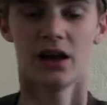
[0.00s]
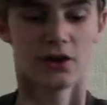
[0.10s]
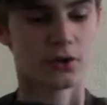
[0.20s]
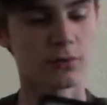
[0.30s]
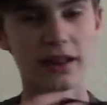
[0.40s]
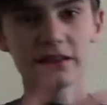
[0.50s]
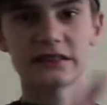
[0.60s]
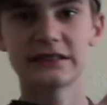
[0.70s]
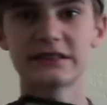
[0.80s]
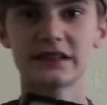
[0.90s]
your relic
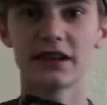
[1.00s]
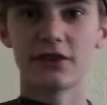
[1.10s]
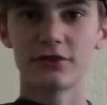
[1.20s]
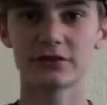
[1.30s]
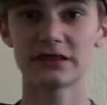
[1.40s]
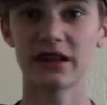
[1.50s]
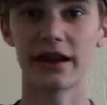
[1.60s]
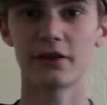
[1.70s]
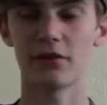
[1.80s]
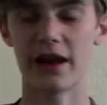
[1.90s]
isn't gonna
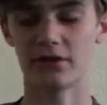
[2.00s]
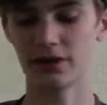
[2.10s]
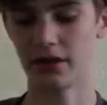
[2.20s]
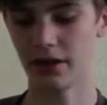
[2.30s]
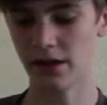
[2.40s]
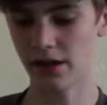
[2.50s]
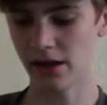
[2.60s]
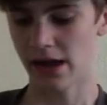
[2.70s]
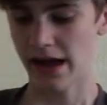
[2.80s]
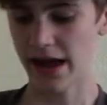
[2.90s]
slide around.
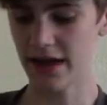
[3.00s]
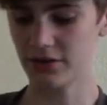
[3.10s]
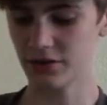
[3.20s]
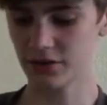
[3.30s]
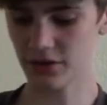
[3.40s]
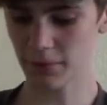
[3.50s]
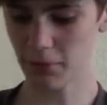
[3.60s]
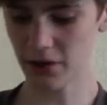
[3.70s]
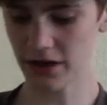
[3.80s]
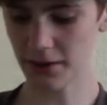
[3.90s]
And you could
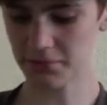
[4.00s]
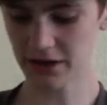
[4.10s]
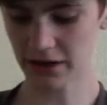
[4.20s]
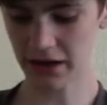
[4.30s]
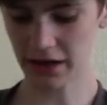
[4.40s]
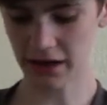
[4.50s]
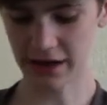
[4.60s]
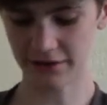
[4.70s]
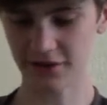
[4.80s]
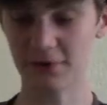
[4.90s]
put up to, like,
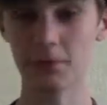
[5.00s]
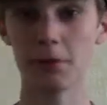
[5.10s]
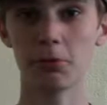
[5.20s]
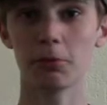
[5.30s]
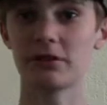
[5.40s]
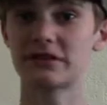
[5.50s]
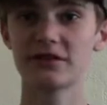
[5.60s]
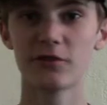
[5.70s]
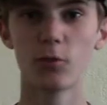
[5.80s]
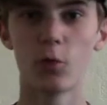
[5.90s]
I've seen people put
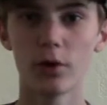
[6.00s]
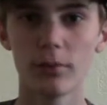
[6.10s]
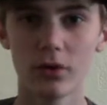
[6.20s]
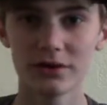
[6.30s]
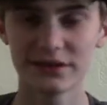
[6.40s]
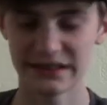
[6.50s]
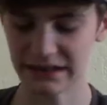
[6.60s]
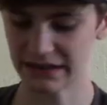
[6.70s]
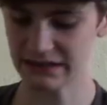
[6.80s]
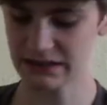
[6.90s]
Civil War bullets in
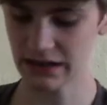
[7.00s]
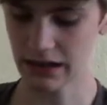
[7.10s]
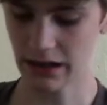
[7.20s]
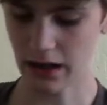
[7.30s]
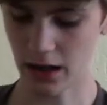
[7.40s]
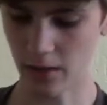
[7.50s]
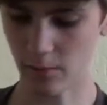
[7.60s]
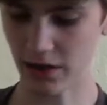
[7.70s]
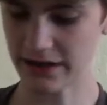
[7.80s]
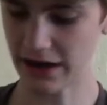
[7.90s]
these.
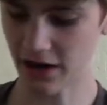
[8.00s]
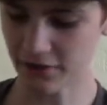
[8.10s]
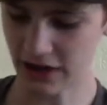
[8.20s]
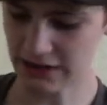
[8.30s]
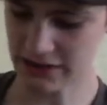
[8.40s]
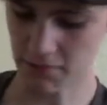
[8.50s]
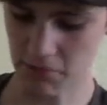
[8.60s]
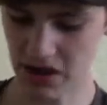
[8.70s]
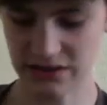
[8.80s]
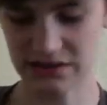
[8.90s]
Right now I've got some
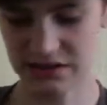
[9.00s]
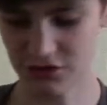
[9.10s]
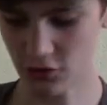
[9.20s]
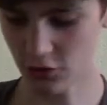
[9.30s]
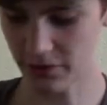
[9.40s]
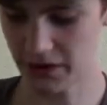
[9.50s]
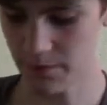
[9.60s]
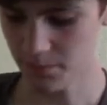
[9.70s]
buttons and jewelry,